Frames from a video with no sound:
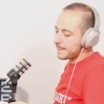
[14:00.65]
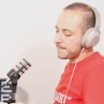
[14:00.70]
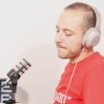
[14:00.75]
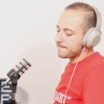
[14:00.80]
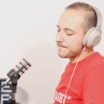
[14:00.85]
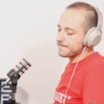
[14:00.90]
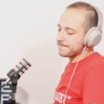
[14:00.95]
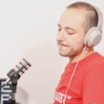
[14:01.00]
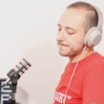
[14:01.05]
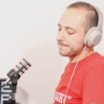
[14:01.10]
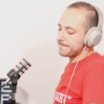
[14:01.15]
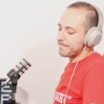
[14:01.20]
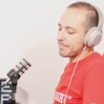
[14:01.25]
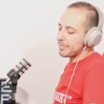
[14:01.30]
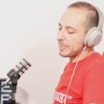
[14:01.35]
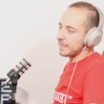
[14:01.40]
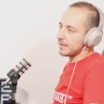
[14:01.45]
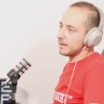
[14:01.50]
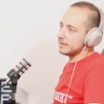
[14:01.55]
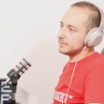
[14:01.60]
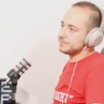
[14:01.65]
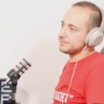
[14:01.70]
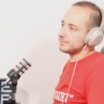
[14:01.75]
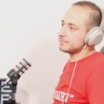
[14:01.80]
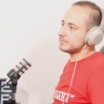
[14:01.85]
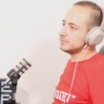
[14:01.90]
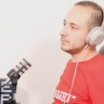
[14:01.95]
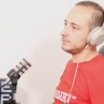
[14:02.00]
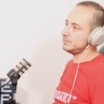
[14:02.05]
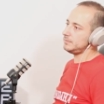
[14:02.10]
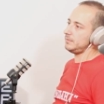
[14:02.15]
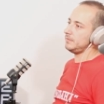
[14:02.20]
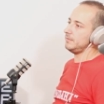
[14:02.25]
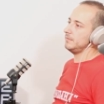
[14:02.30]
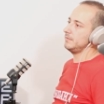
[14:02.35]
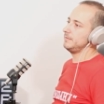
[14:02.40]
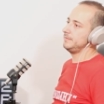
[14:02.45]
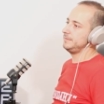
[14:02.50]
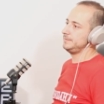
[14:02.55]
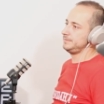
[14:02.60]
I think, yeah,
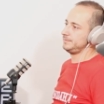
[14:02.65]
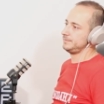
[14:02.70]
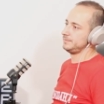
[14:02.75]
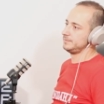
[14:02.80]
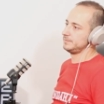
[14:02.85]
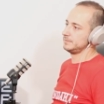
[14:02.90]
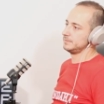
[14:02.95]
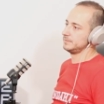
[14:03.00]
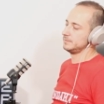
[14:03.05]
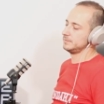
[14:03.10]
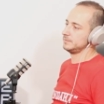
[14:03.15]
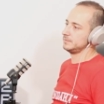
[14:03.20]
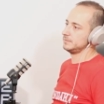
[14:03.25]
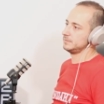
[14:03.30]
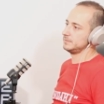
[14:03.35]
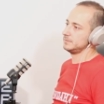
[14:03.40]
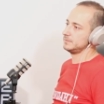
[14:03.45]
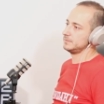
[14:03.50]
MMA guys